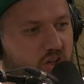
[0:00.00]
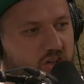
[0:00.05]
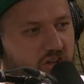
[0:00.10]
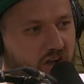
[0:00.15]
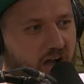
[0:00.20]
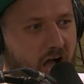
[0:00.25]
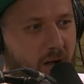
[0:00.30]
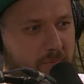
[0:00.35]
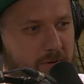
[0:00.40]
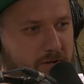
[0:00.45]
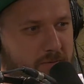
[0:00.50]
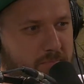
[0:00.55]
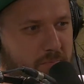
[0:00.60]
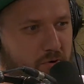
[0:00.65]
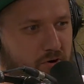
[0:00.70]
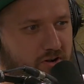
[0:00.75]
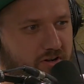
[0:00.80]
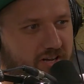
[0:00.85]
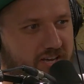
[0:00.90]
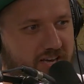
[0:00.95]
Comic
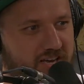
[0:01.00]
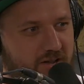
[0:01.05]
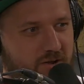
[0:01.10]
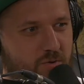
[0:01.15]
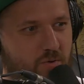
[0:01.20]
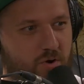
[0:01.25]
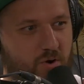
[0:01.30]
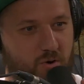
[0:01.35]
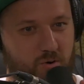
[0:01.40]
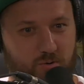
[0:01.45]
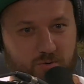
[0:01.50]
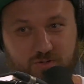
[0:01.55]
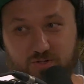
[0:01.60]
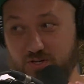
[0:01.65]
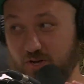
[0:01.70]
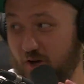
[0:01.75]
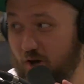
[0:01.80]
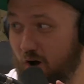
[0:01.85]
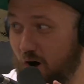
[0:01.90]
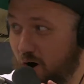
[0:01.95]
book
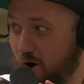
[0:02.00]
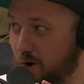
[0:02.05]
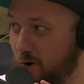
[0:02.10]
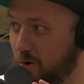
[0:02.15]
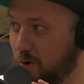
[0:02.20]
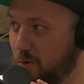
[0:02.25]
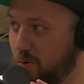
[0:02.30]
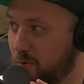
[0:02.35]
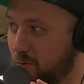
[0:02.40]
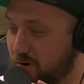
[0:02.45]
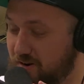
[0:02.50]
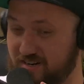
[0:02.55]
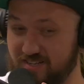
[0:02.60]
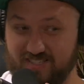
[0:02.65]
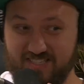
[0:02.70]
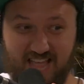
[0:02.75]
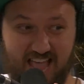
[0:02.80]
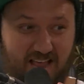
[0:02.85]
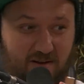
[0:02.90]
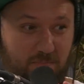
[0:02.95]
heroes. Oh,
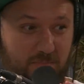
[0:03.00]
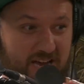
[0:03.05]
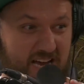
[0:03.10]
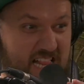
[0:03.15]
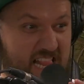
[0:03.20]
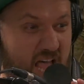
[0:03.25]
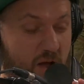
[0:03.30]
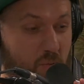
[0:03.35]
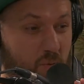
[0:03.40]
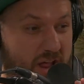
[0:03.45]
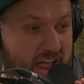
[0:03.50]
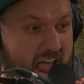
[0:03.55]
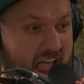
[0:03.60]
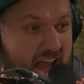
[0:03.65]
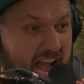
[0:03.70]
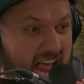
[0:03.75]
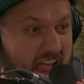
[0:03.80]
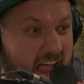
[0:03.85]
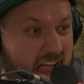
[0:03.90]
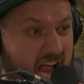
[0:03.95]
does that mean that we
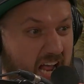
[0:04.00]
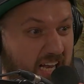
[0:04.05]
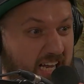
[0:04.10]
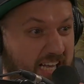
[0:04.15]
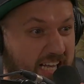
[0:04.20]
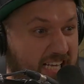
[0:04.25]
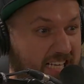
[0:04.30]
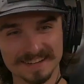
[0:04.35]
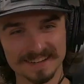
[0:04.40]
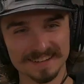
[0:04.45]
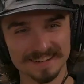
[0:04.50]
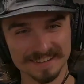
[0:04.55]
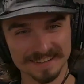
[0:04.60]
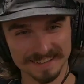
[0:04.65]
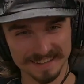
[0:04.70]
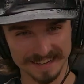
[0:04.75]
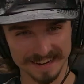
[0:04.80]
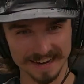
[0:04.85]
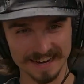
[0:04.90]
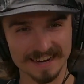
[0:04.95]
had aliens
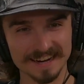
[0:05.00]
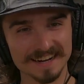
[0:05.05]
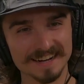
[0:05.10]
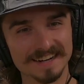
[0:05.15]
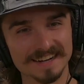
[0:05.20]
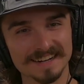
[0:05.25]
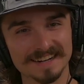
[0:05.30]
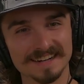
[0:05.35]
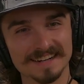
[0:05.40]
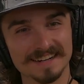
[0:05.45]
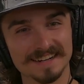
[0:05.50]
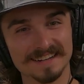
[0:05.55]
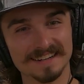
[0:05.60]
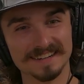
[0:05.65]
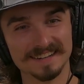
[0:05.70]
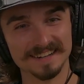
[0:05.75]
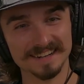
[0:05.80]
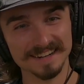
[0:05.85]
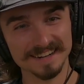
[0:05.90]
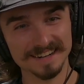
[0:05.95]
and it's in our genetic DNA to